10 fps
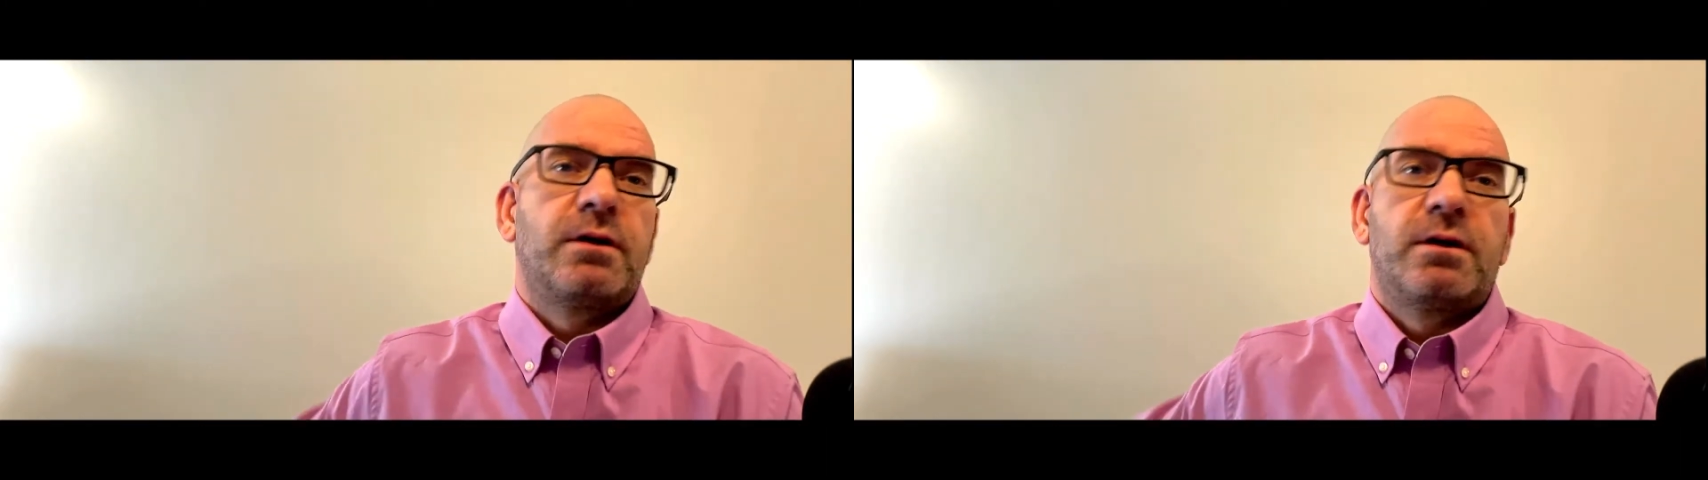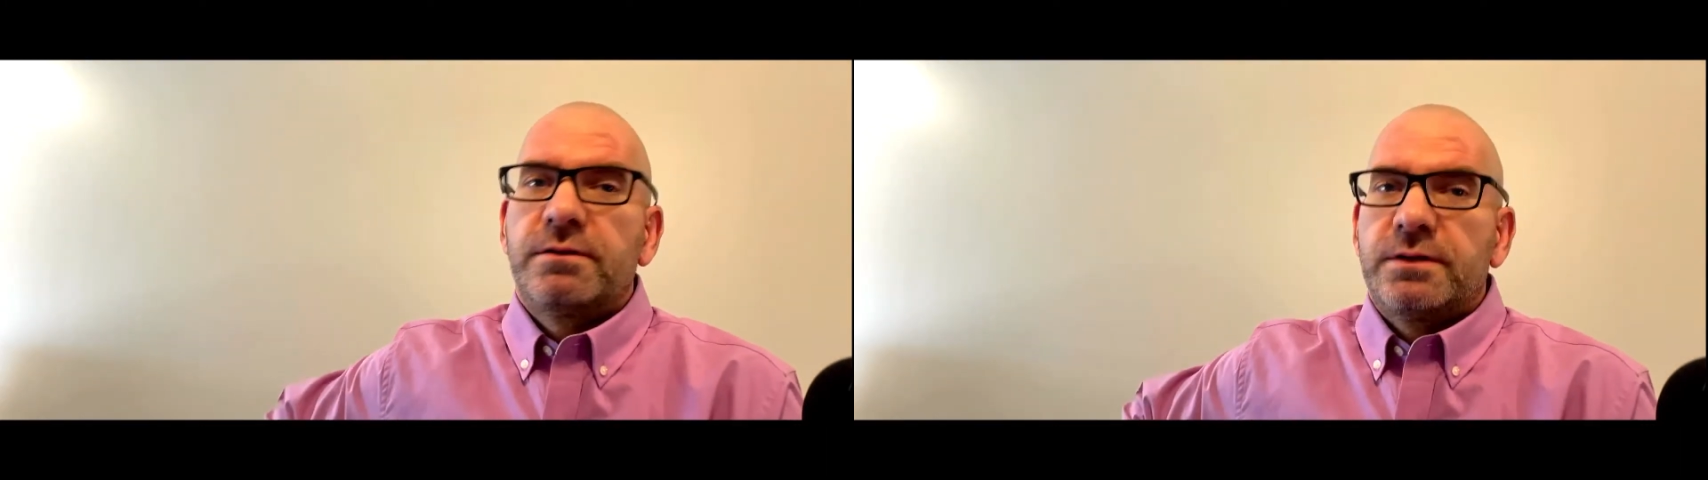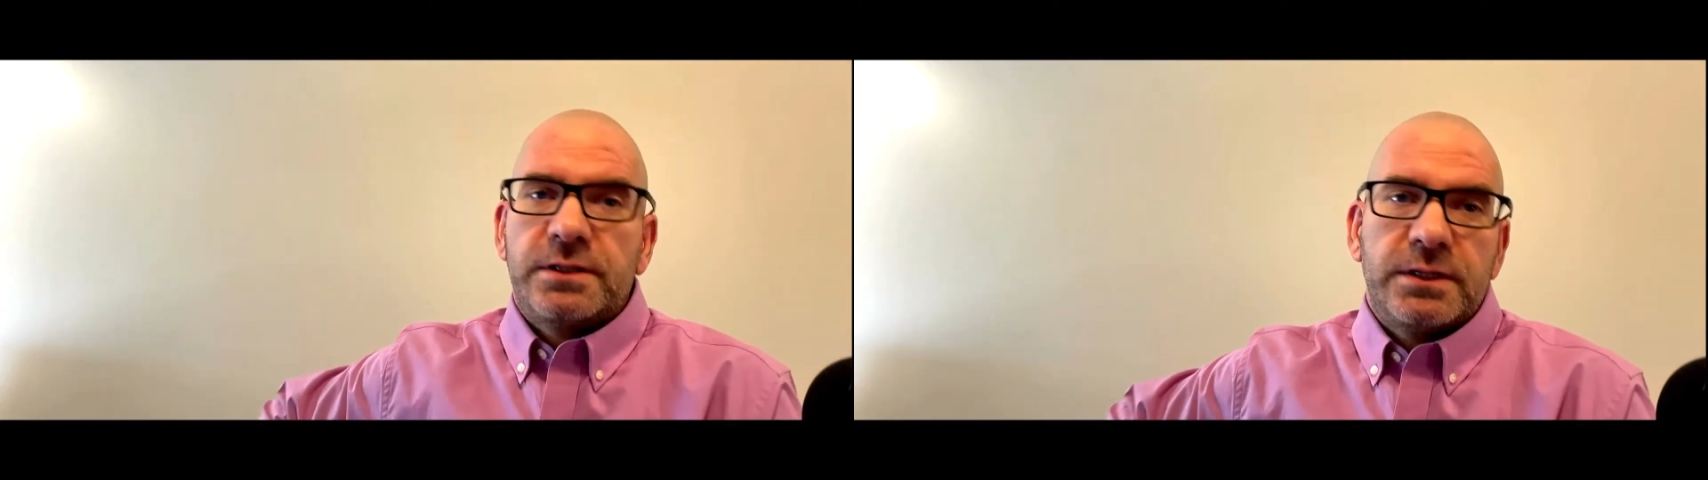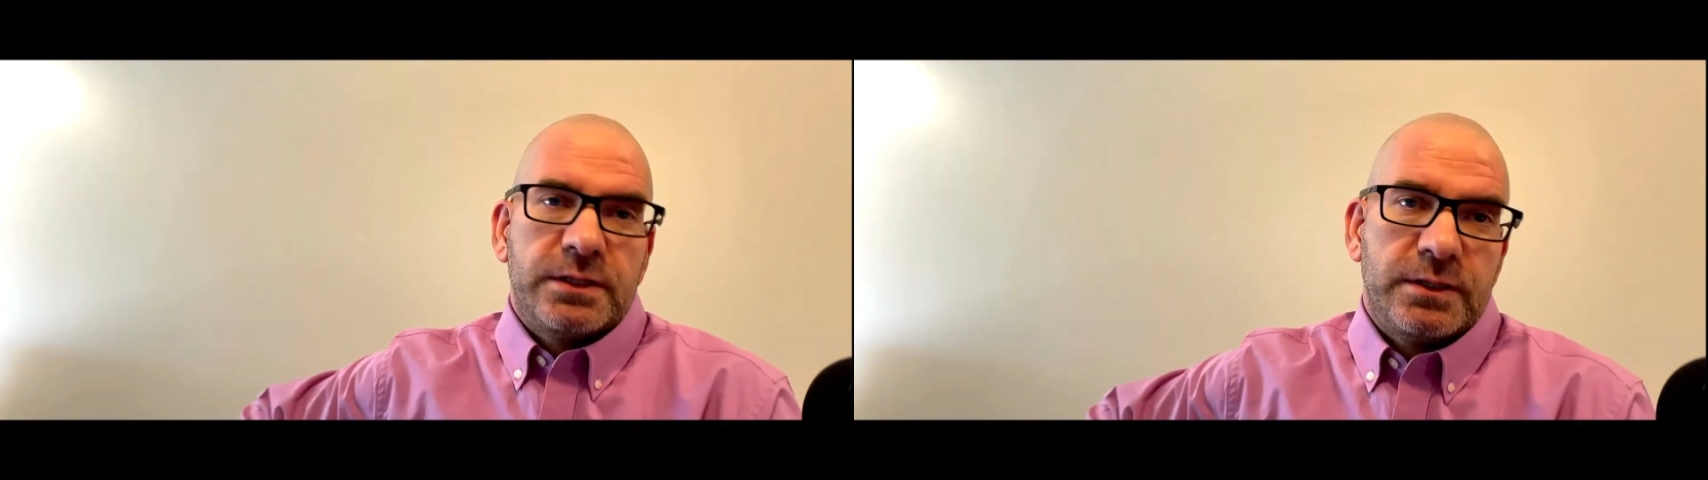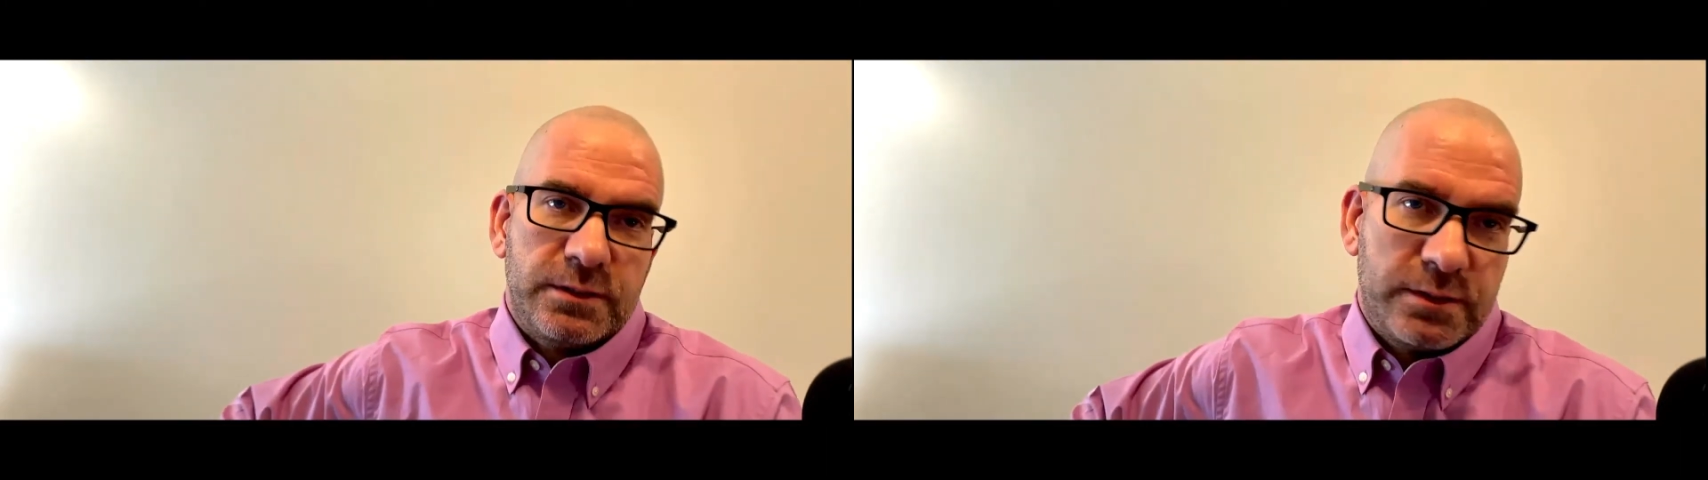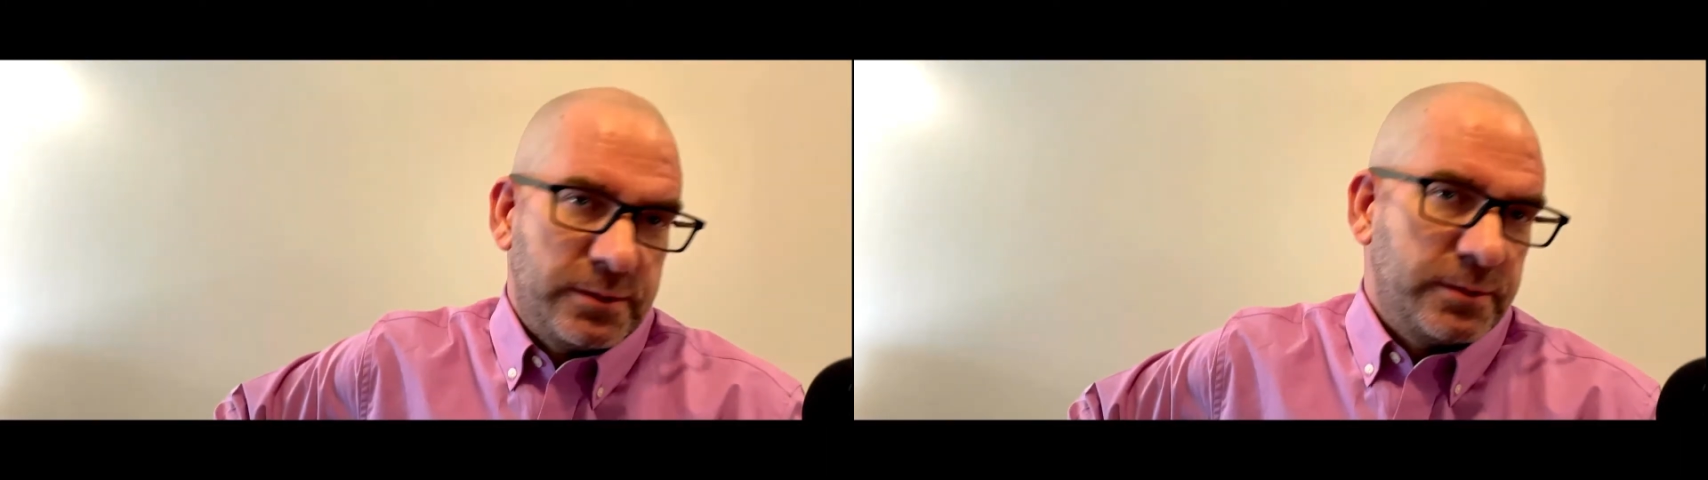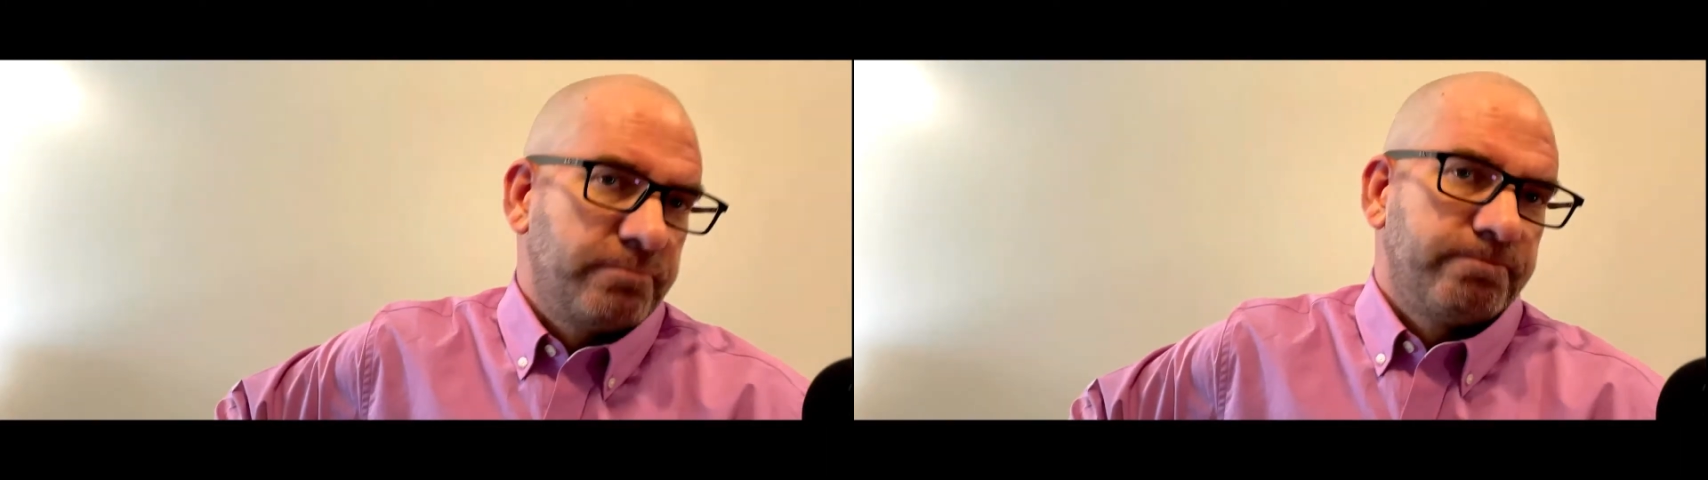heart disease,